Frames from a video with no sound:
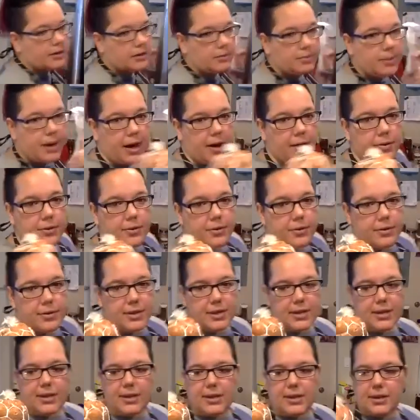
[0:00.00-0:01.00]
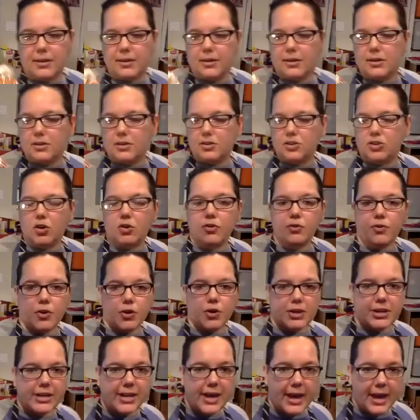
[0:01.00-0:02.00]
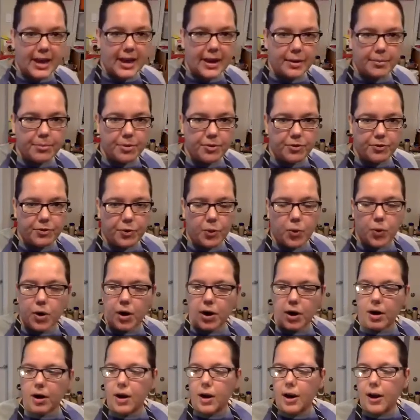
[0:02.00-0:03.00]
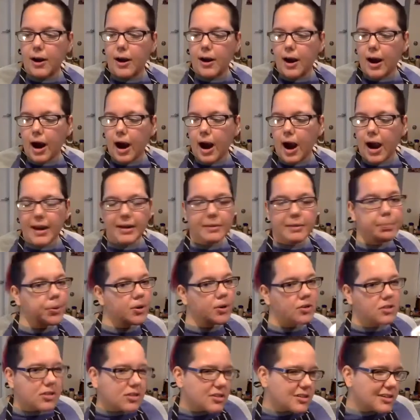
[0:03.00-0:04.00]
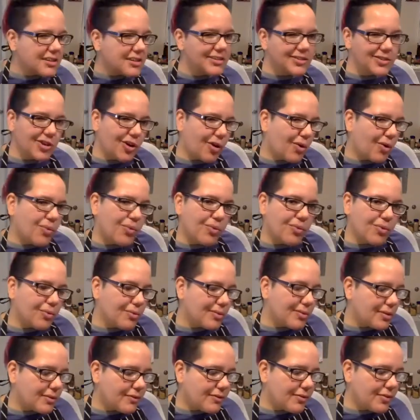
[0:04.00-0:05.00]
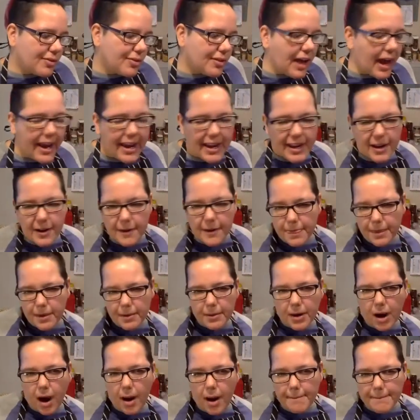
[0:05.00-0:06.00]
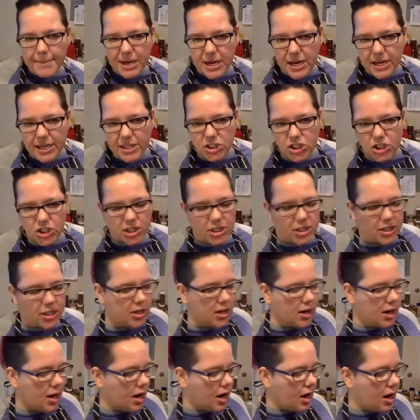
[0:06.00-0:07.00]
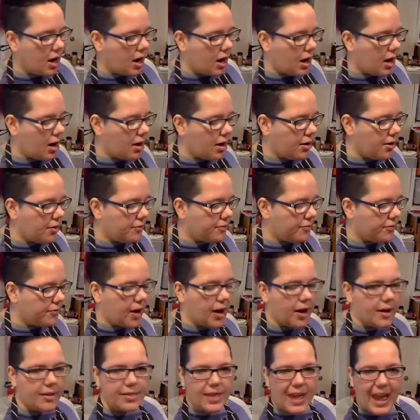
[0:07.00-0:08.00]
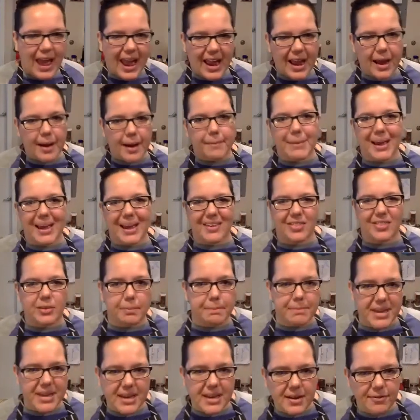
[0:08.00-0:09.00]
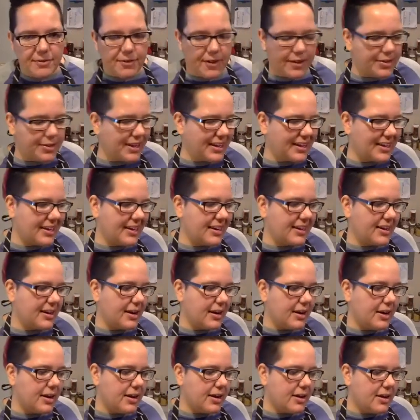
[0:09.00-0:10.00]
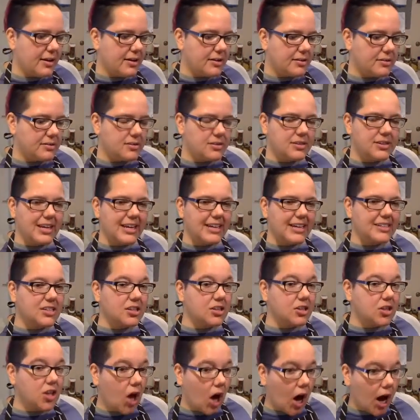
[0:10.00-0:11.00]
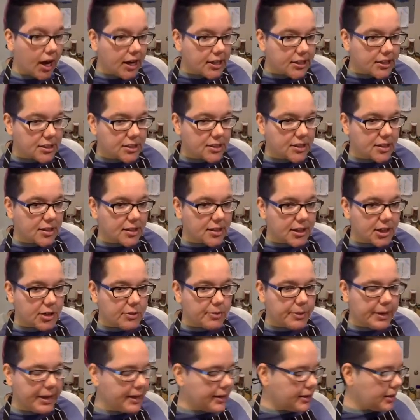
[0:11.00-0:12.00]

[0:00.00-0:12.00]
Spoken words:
about the tofurkey ham before. I personally don't like the combination of the ham and the beef. I think it gets lost a little bit,